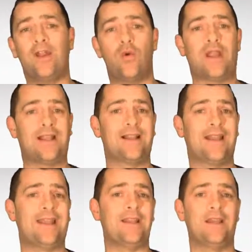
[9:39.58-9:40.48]
quick
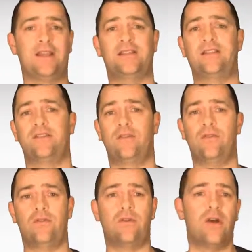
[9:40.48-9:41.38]
click list
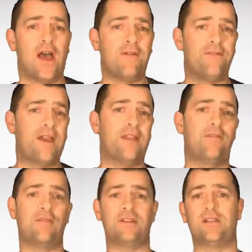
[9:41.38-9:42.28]
or a
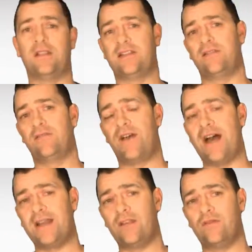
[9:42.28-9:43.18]
favourites list of
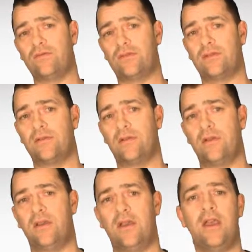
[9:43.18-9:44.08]
articles.
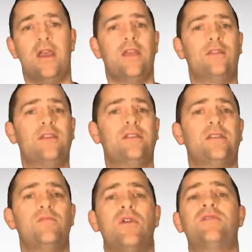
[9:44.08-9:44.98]
This
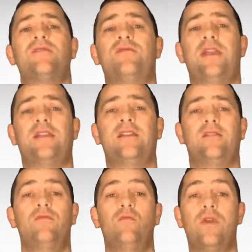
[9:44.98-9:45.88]
is most
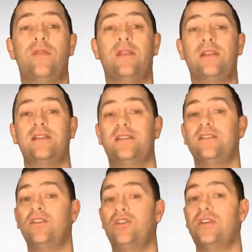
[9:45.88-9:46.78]
effective when the list
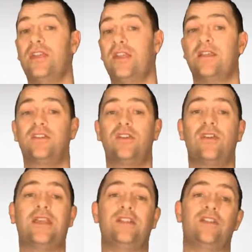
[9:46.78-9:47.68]
is unique to
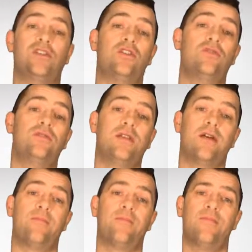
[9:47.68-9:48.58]
each user,
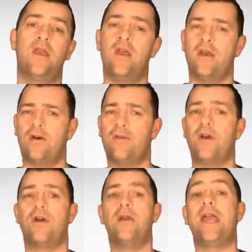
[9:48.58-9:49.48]

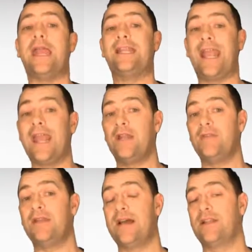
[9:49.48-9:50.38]
although it can
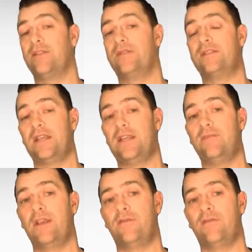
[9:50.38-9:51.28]
be done at the team
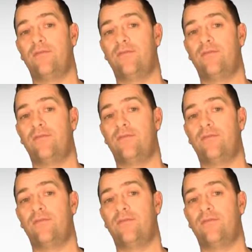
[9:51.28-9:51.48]
level.